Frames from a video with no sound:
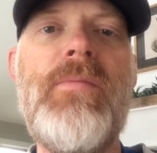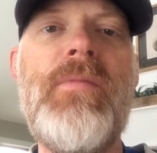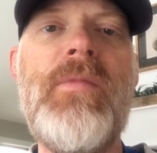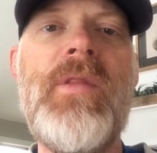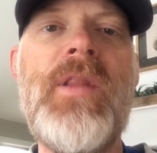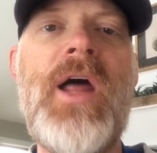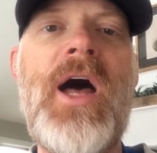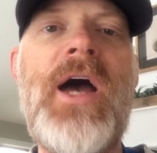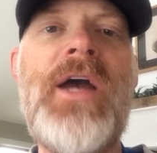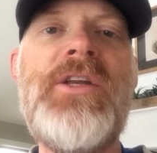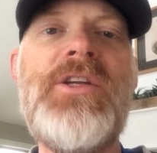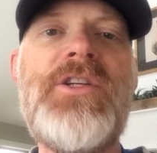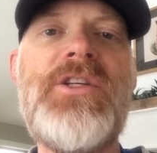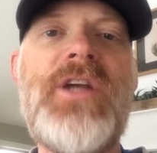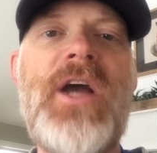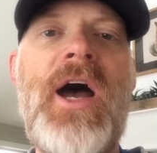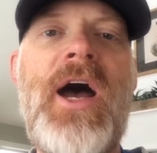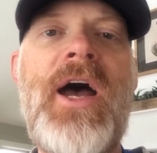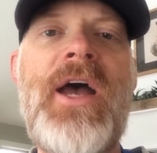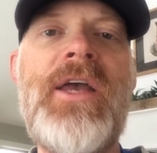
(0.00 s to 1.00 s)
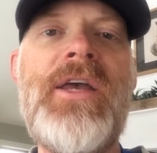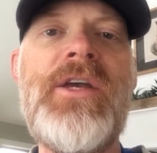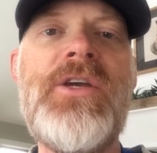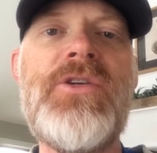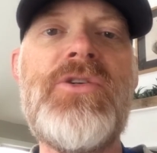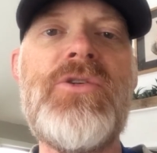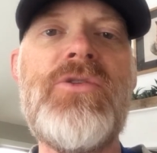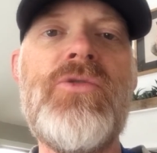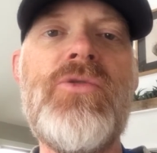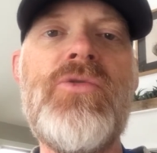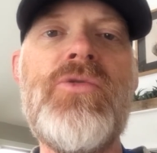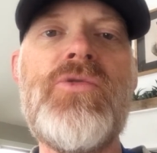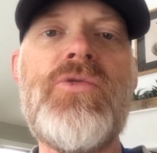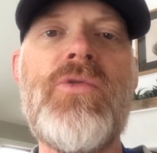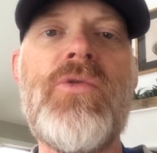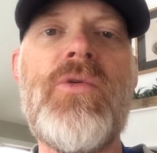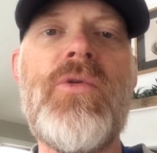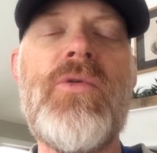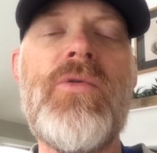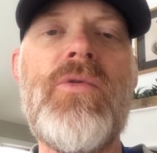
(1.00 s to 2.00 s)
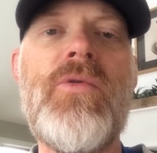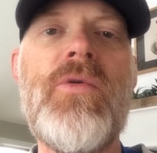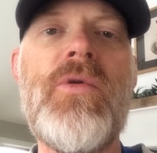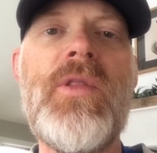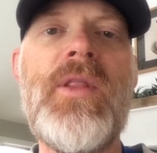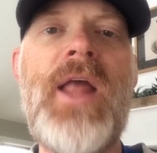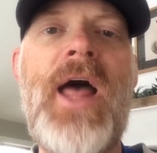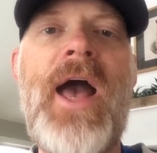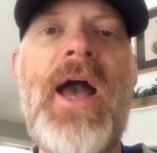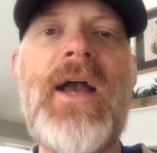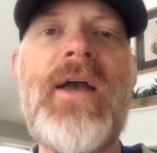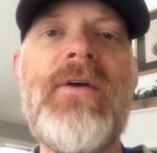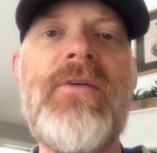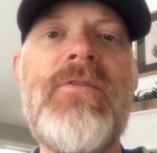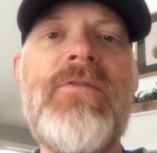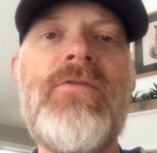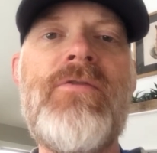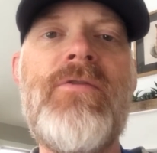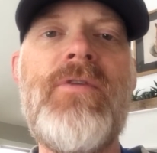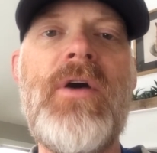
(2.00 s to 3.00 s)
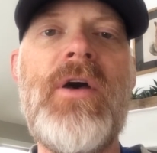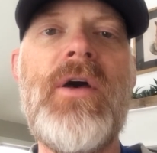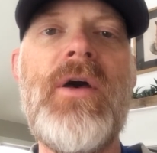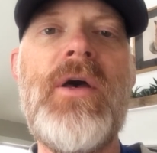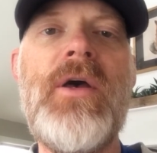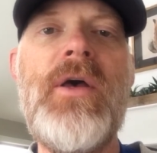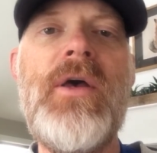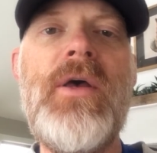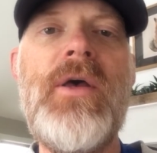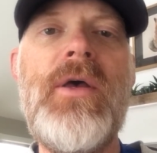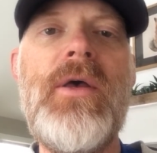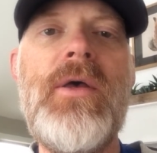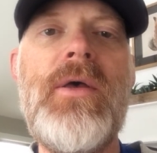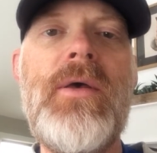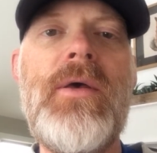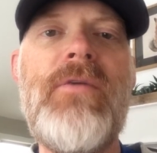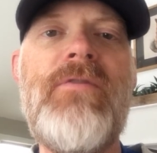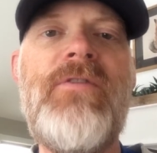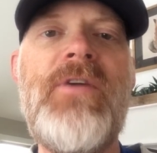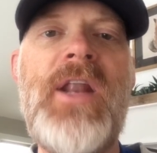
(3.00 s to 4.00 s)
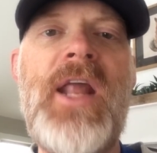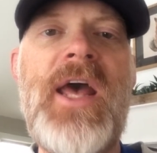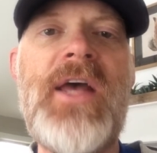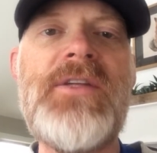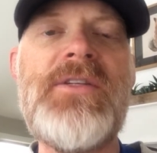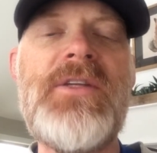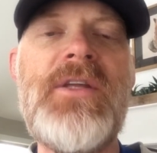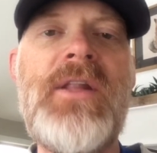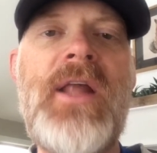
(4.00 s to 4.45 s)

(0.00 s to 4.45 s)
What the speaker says: line shy issues or lack of finesse